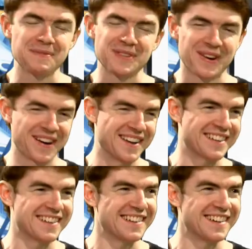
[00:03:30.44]
sorry. I want
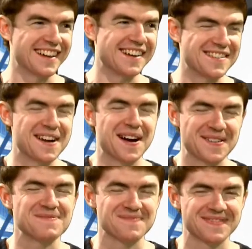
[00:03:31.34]
to make sure we get.
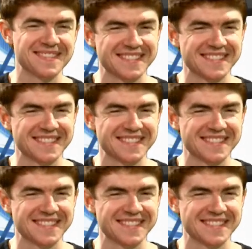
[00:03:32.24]
So if you're